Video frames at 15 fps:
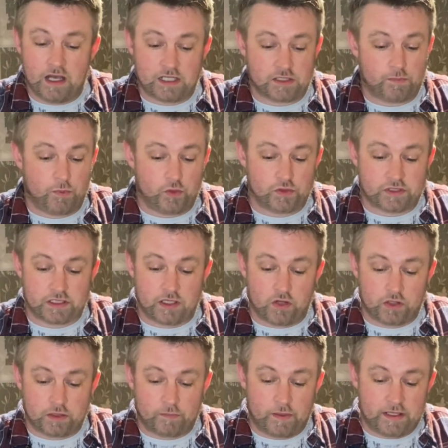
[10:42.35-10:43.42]
I suppose it
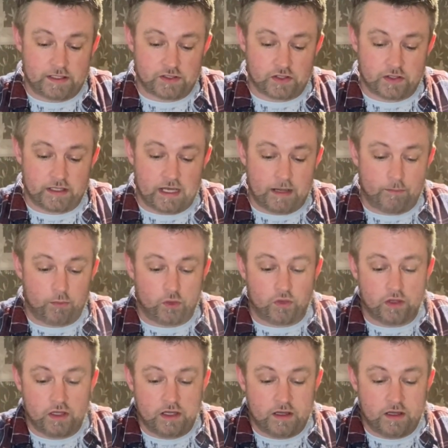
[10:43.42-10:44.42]
all depends on that, but